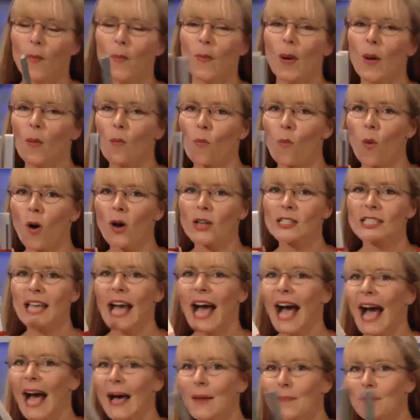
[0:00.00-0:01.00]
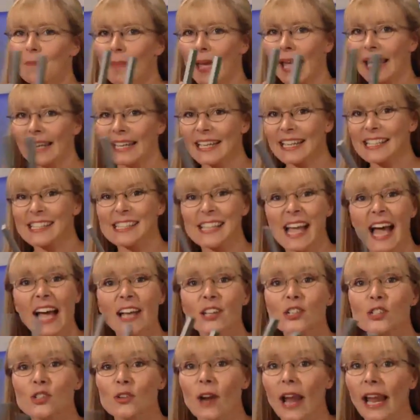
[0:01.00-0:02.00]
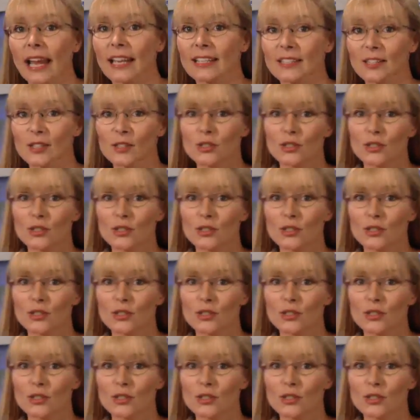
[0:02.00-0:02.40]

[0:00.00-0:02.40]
But what are magnets attracted